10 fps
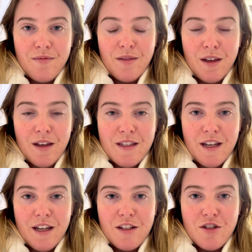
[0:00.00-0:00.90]
Because
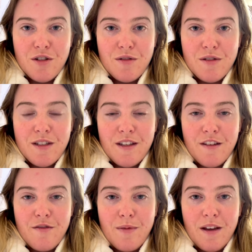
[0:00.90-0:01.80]
I choose to
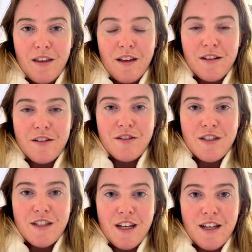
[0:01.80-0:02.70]
live by the
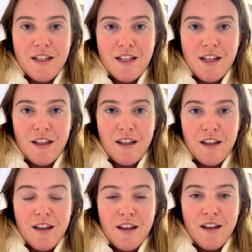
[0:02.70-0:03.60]
understanding
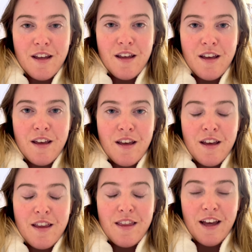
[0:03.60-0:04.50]

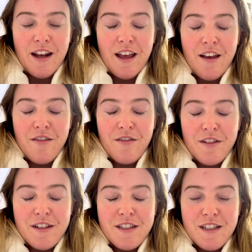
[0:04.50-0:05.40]
that
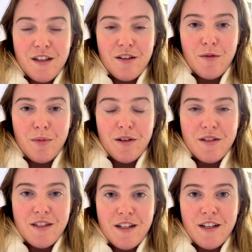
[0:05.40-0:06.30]
every single
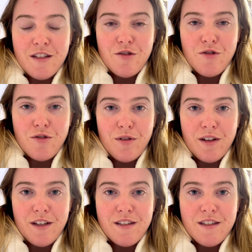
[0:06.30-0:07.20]
person has a
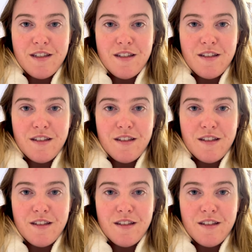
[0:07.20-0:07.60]
choice